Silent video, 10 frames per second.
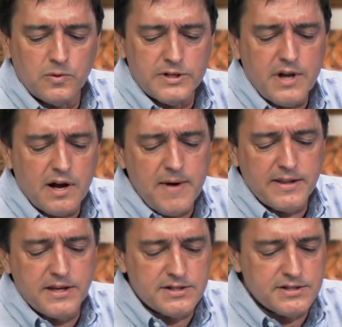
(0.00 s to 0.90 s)
Let's talk
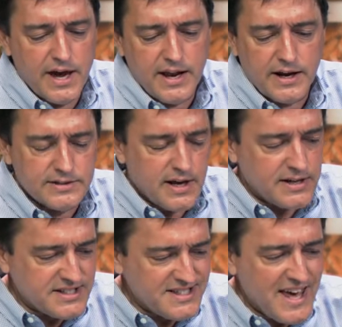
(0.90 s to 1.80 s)
about the aesthetics,
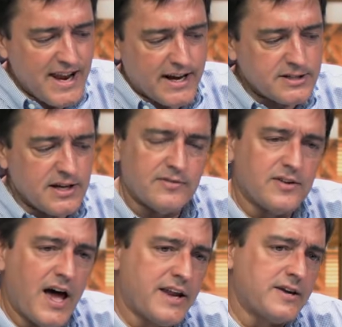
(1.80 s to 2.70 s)
aesthetics
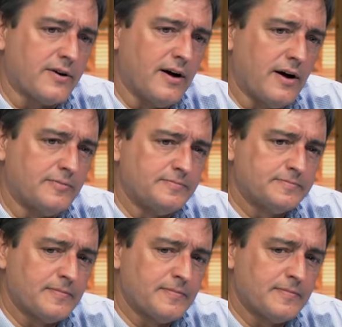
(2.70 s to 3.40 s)
of lighting your home,